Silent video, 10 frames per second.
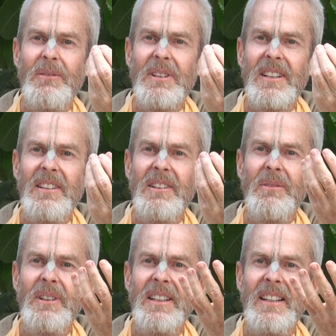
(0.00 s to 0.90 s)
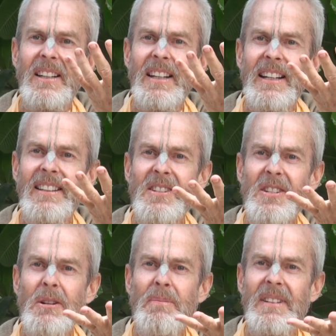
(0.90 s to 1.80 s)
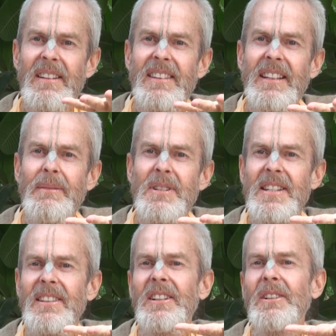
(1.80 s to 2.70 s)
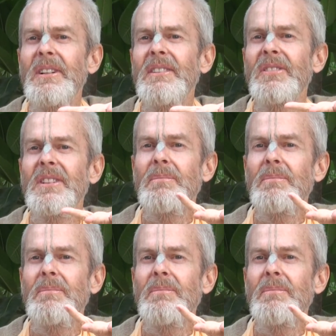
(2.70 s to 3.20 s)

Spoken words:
When the hand is open, the thumb is a long way from the